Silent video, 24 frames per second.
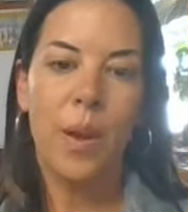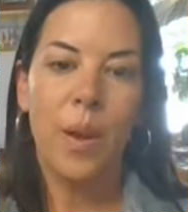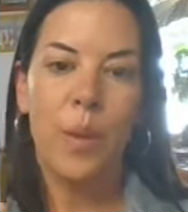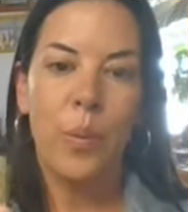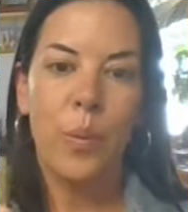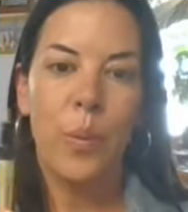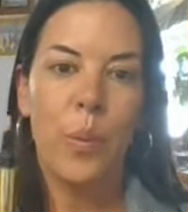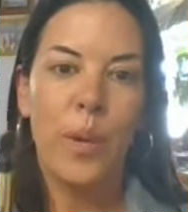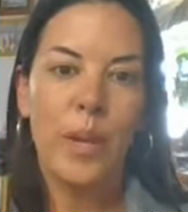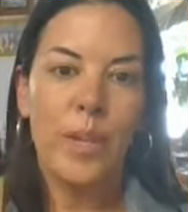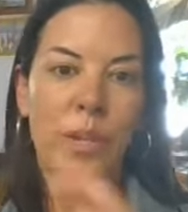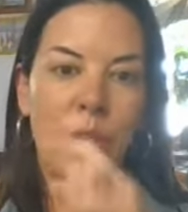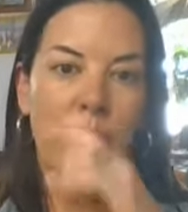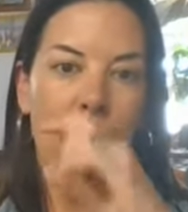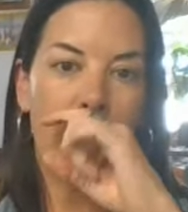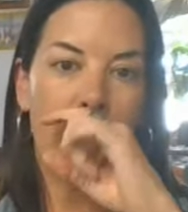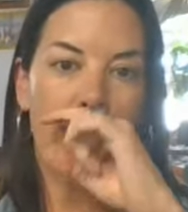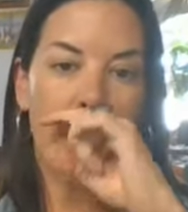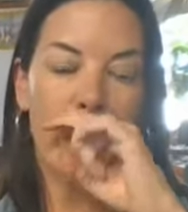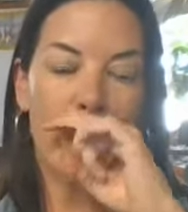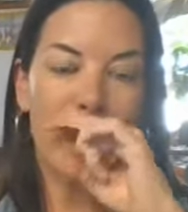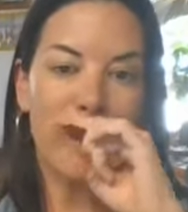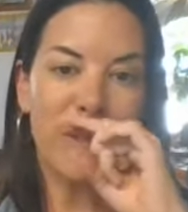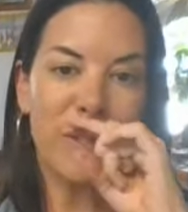which
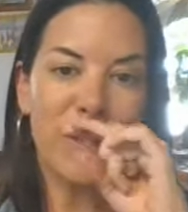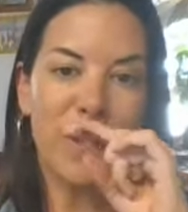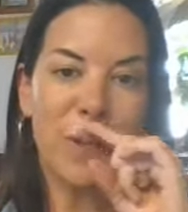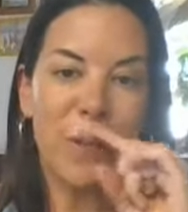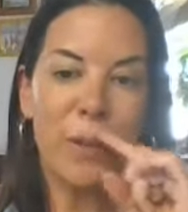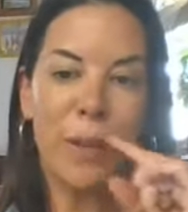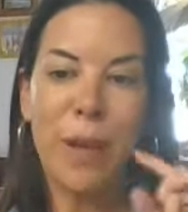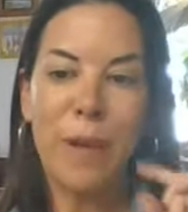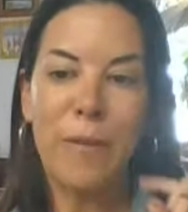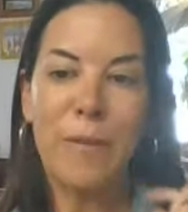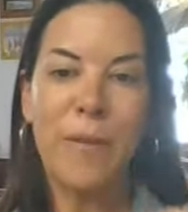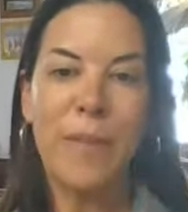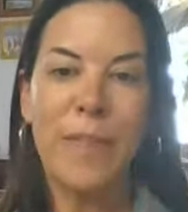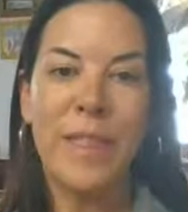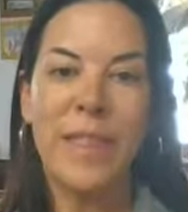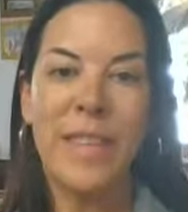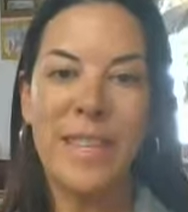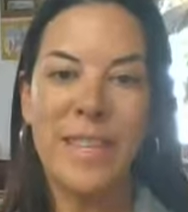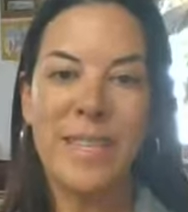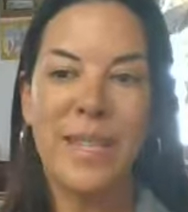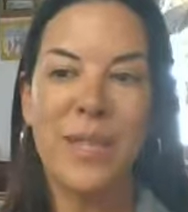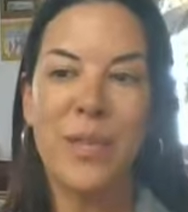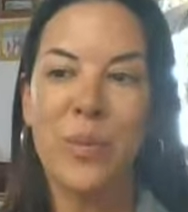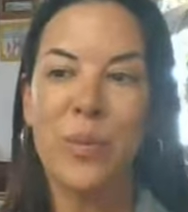I also love.
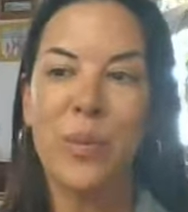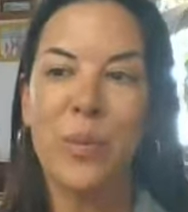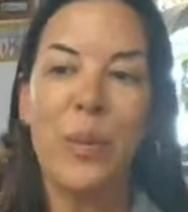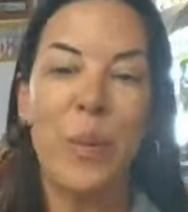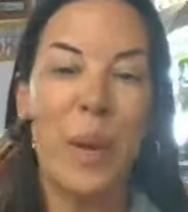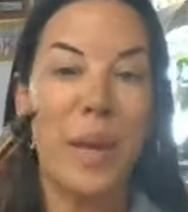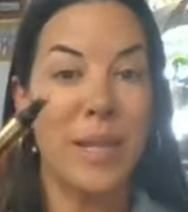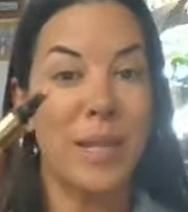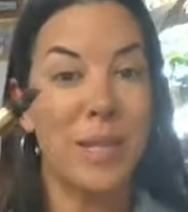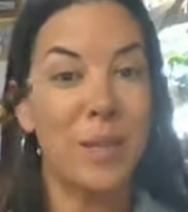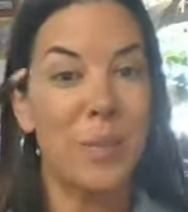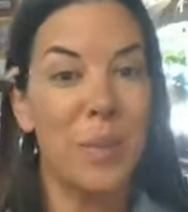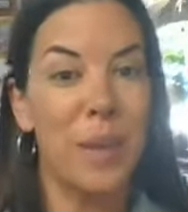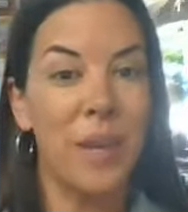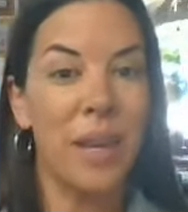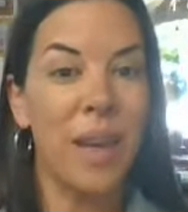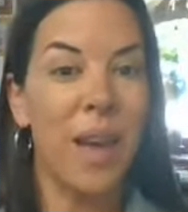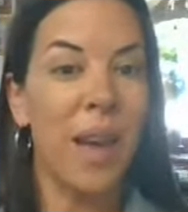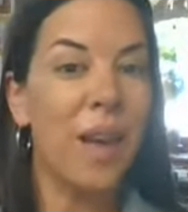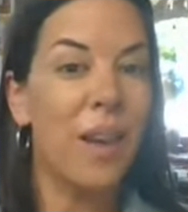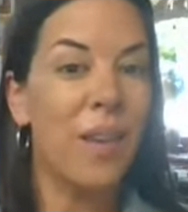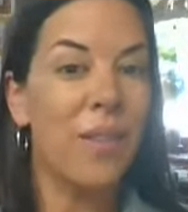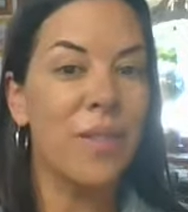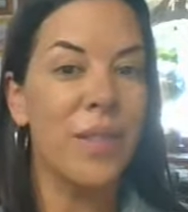This reminds
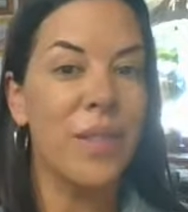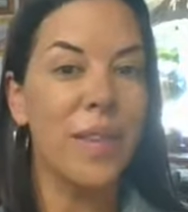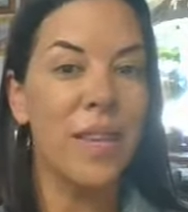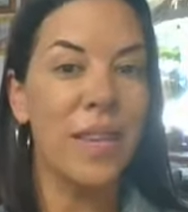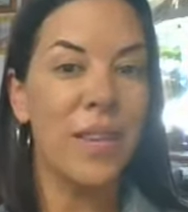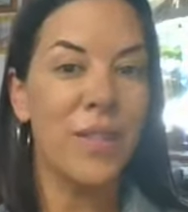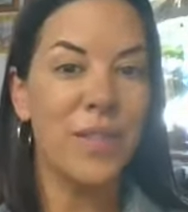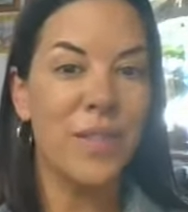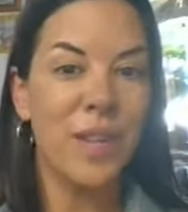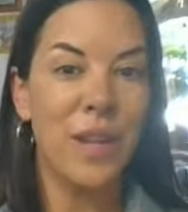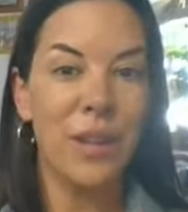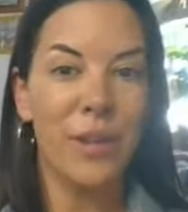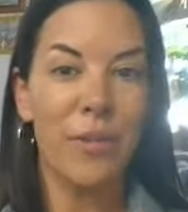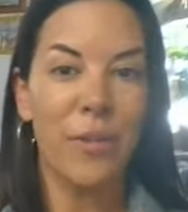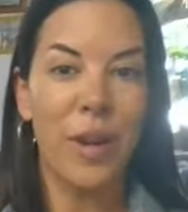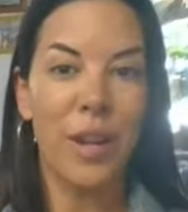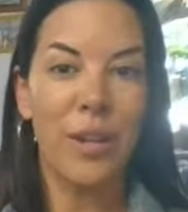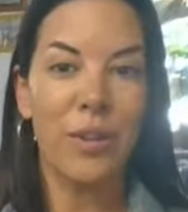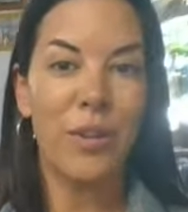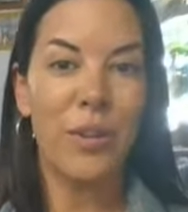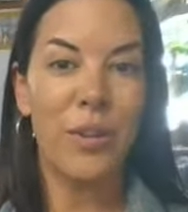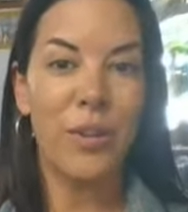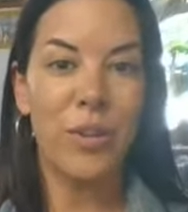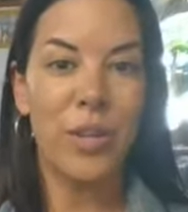me of the Yves Saint
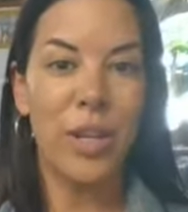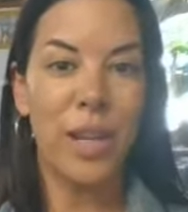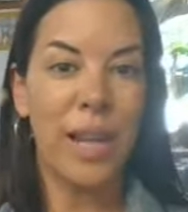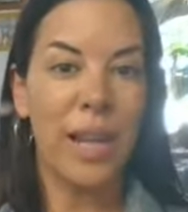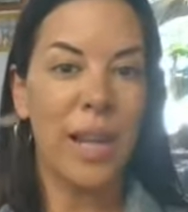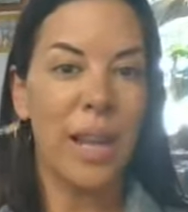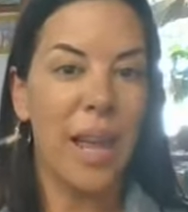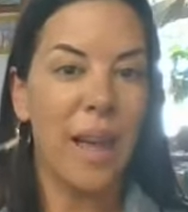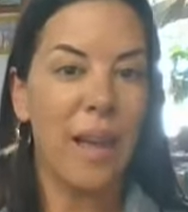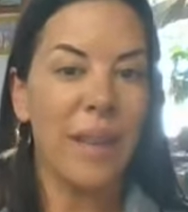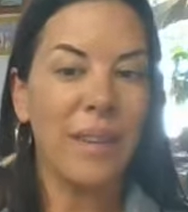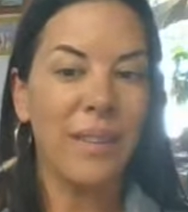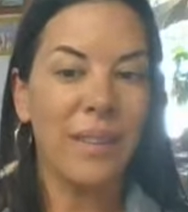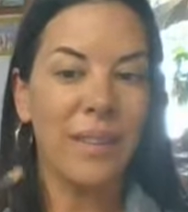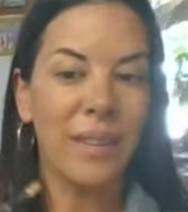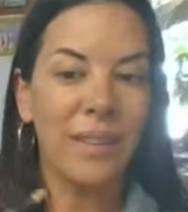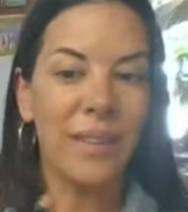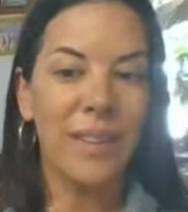Laurent Touche Éclat,